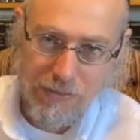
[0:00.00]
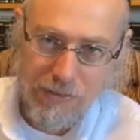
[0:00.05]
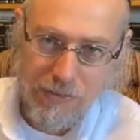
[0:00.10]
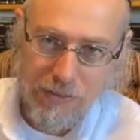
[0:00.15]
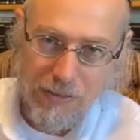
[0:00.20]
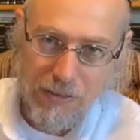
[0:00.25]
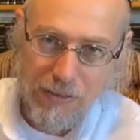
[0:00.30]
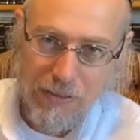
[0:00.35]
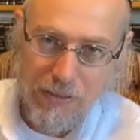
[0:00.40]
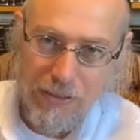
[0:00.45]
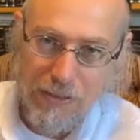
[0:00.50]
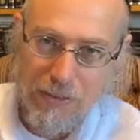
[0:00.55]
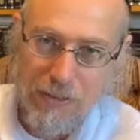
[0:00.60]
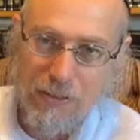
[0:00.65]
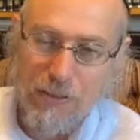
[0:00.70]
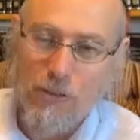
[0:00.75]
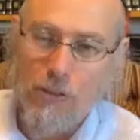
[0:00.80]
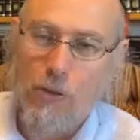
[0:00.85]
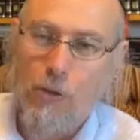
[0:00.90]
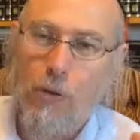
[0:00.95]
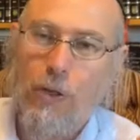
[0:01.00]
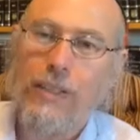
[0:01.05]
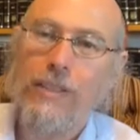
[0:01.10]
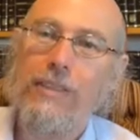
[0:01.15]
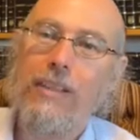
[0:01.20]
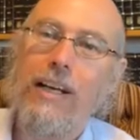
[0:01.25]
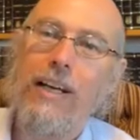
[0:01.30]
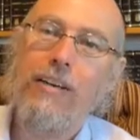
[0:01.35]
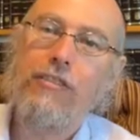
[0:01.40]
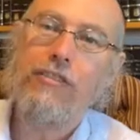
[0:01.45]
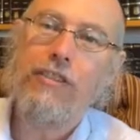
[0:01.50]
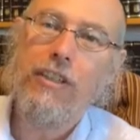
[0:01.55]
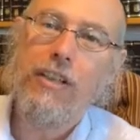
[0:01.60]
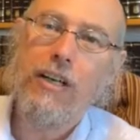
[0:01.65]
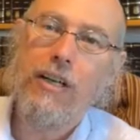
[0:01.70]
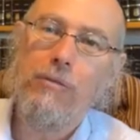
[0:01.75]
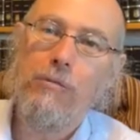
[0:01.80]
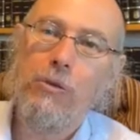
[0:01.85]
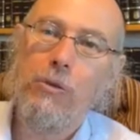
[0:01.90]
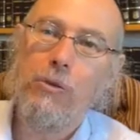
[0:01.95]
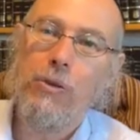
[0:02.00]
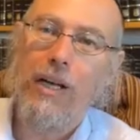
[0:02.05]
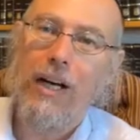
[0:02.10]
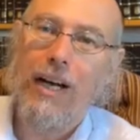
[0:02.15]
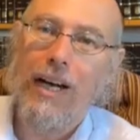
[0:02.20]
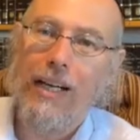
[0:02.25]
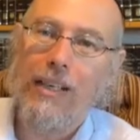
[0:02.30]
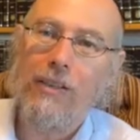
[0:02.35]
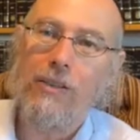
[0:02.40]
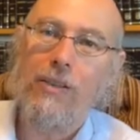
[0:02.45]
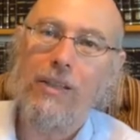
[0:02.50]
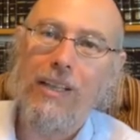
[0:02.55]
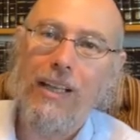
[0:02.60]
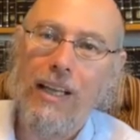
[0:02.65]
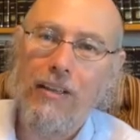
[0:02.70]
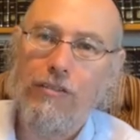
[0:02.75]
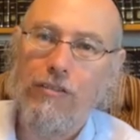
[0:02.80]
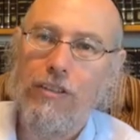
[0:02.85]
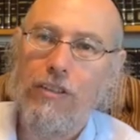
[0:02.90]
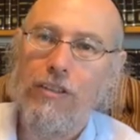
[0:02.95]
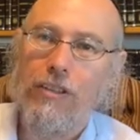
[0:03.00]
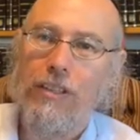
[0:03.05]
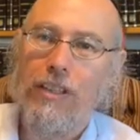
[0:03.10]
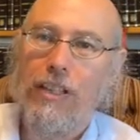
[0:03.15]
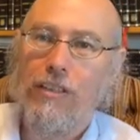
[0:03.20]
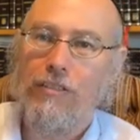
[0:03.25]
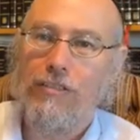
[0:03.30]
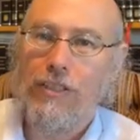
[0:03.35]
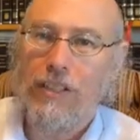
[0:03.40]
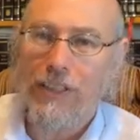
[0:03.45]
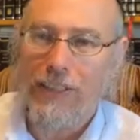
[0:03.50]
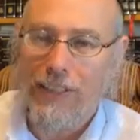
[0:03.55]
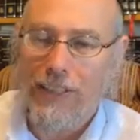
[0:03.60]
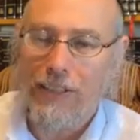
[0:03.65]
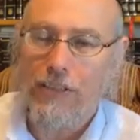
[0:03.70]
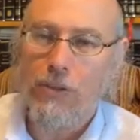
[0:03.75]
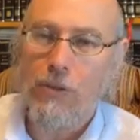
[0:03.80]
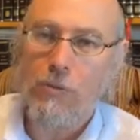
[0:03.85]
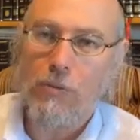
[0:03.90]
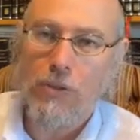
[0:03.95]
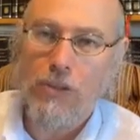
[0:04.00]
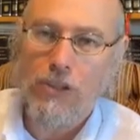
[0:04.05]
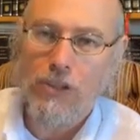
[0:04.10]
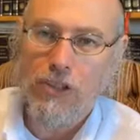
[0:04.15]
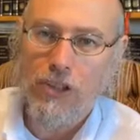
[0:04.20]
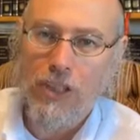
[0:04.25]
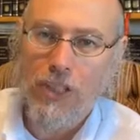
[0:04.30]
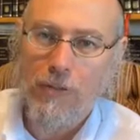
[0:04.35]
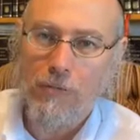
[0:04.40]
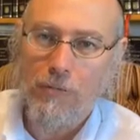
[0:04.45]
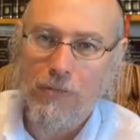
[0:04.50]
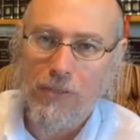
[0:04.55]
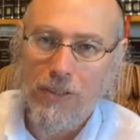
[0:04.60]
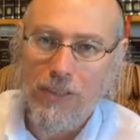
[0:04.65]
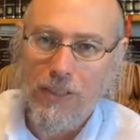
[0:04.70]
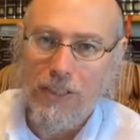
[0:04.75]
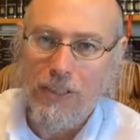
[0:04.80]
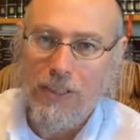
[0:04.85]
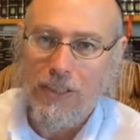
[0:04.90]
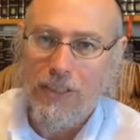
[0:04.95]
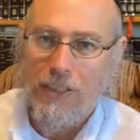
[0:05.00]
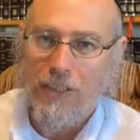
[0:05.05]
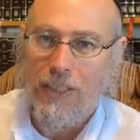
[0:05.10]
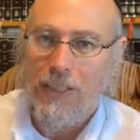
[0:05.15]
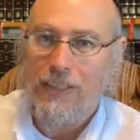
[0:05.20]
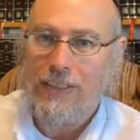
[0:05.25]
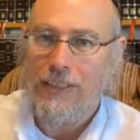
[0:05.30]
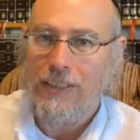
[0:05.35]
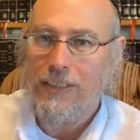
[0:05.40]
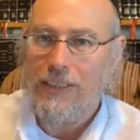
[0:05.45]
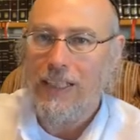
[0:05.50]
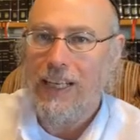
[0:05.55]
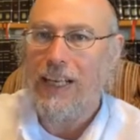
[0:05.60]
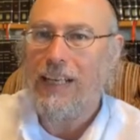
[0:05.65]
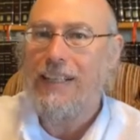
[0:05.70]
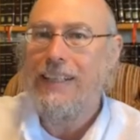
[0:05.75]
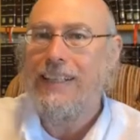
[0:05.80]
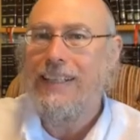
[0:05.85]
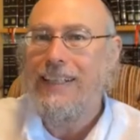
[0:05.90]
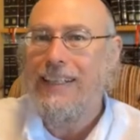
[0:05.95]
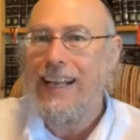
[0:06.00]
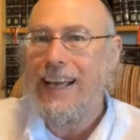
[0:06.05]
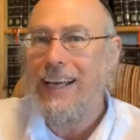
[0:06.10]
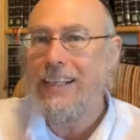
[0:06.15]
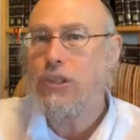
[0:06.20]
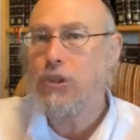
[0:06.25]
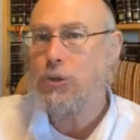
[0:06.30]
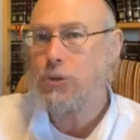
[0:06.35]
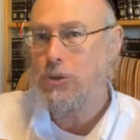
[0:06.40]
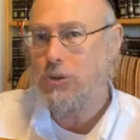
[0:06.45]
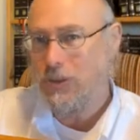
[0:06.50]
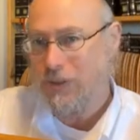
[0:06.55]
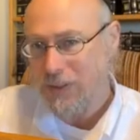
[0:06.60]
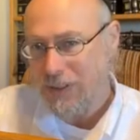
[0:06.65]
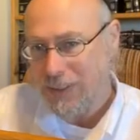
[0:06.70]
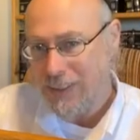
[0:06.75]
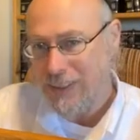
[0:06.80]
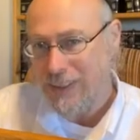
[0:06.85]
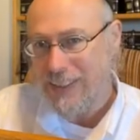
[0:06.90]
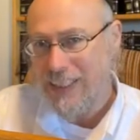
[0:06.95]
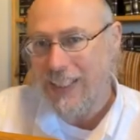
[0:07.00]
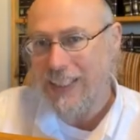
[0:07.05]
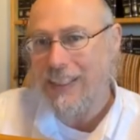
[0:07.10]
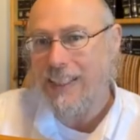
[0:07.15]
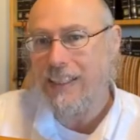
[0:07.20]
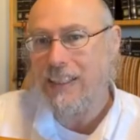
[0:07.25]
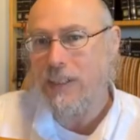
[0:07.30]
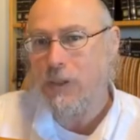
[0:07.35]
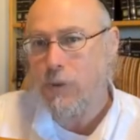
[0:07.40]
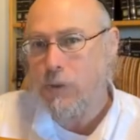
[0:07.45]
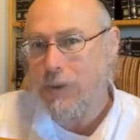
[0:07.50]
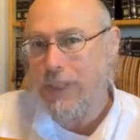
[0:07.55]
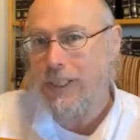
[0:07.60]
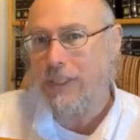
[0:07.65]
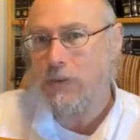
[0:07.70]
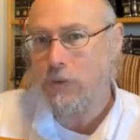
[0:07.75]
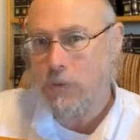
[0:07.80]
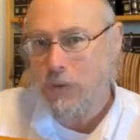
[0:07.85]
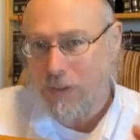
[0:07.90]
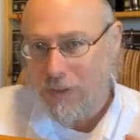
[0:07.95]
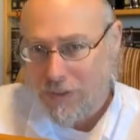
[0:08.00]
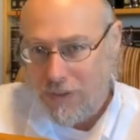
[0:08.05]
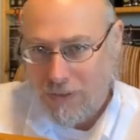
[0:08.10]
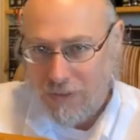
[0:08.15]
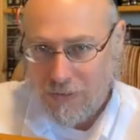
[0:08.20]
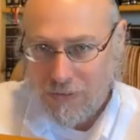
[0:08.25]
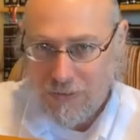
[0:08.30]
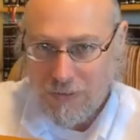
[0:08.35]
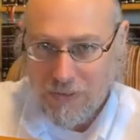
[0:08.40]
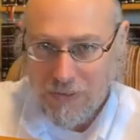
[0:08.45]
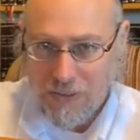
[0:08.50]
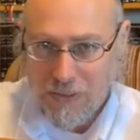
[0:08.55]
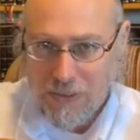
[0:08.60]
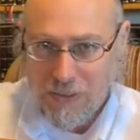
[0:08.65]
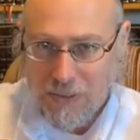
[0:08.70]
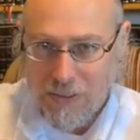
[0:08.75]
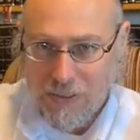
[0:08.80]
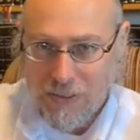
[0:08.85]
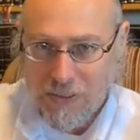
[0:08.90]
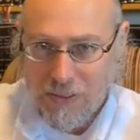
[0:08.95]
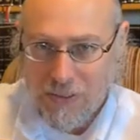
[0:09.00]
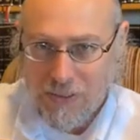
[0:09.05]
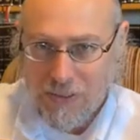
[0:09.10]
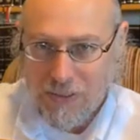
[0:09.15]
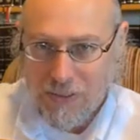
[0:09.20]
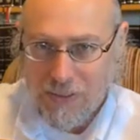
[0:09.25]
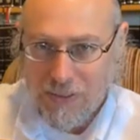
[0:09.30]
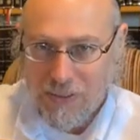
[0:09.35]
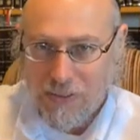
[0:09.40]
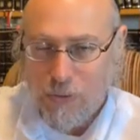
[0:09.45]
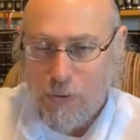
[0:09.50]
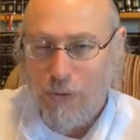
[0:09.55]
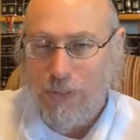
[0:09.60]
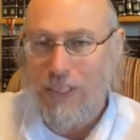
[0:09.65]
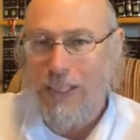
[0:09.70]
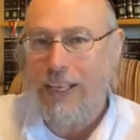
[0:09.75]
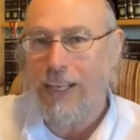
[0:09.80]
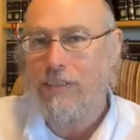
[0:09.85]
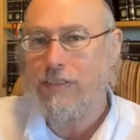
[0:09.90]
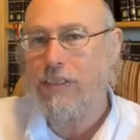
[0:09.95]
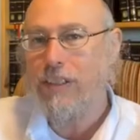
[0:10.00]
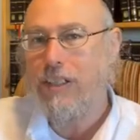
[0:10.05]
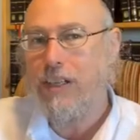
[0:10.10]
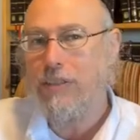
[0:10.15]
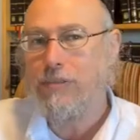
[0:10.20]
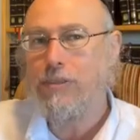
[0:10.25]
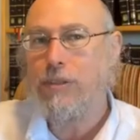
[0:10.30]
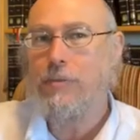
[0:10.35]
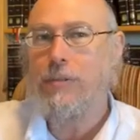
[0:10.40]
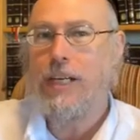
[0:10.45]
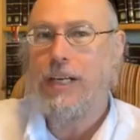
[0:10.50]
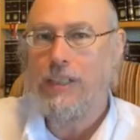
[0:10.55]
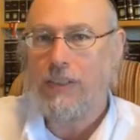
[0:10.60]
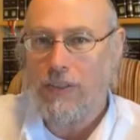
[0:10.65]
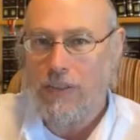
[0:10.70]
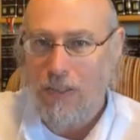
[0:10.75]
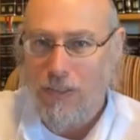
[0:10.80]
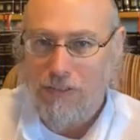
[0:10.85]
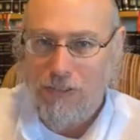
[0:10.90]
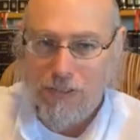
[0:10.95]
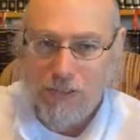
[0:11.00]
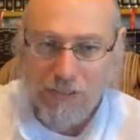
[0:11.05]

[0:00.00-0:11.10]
Mm-hmm. You're going to have to come to a higher level of connection with Hashem that is not natural. It's not ingrained within you. It's going to have to come from a higher level.